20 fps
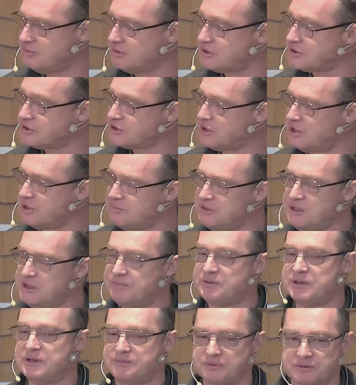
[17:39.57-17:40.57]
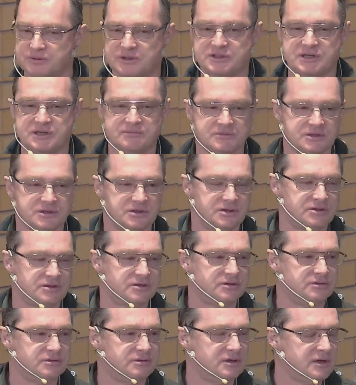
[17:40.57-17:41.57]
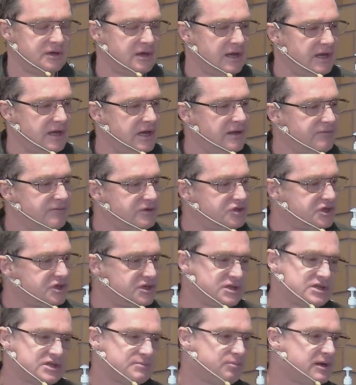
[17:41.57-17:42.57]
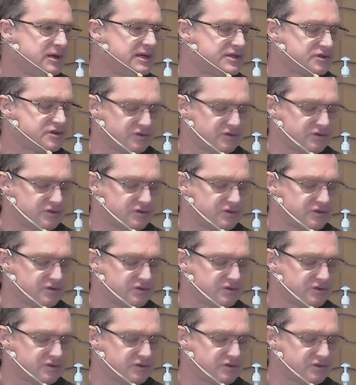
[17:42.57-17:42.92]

to do what so many people are tempted to do and have a Jesus